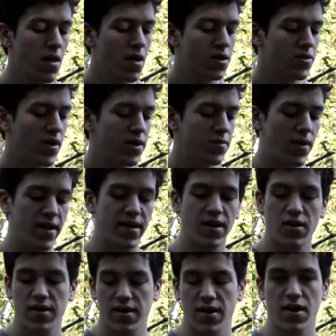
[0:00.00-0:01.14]
So that's what I
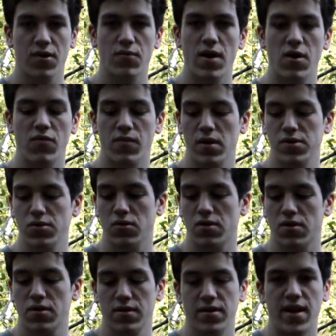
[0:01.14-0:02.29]
carry. Carry it right over my
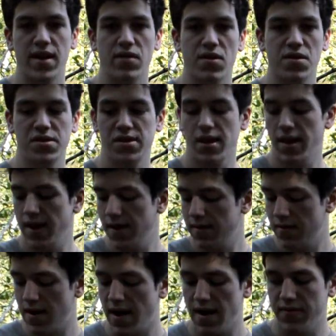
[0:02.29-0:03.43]
shoulder. Nylon sling.
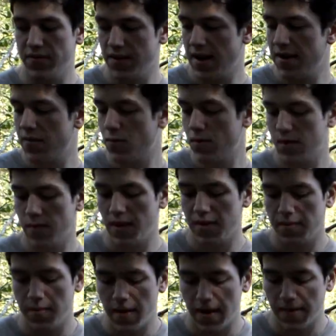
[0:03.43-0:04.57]
I have the leather one on my other
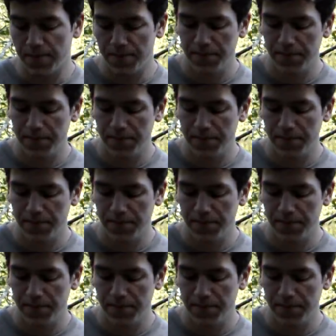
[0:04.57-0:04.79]
bag.